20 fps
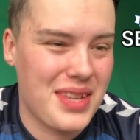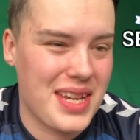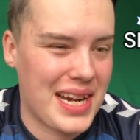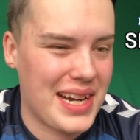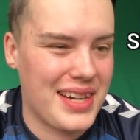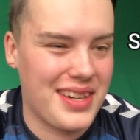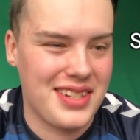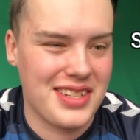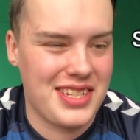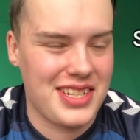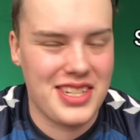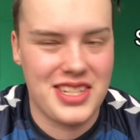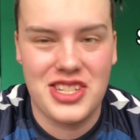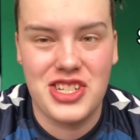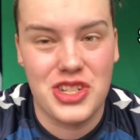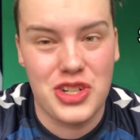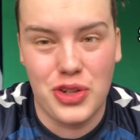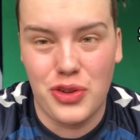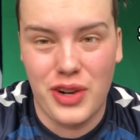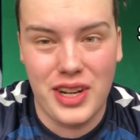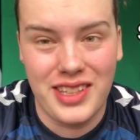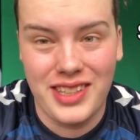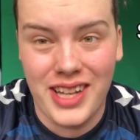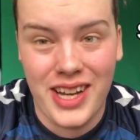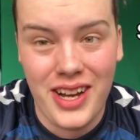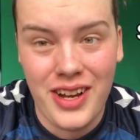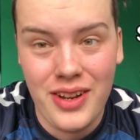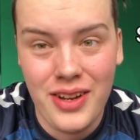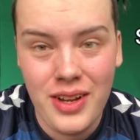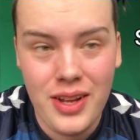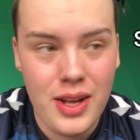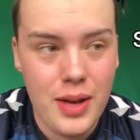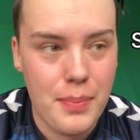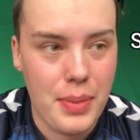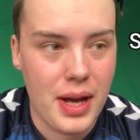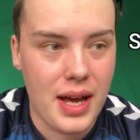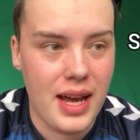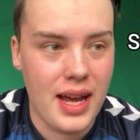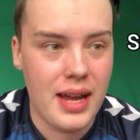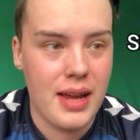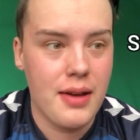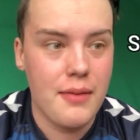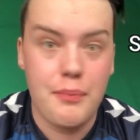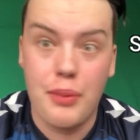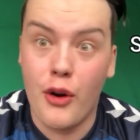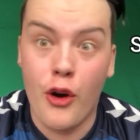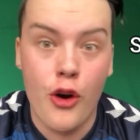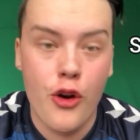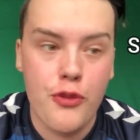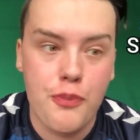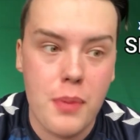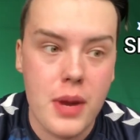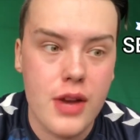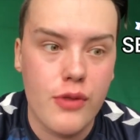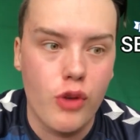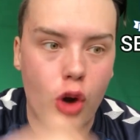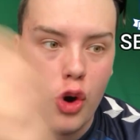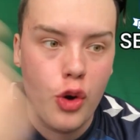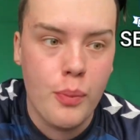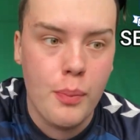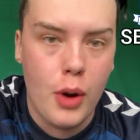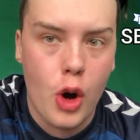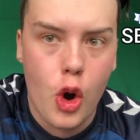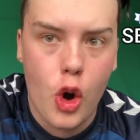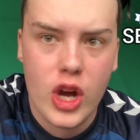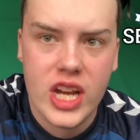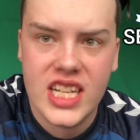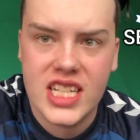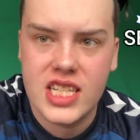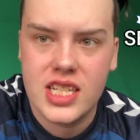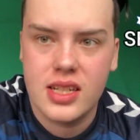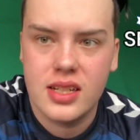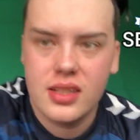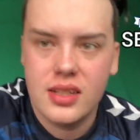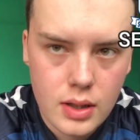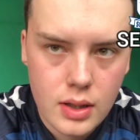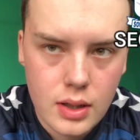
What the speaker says: Can I see a scoring? No. But hey, prove me wrong, boys.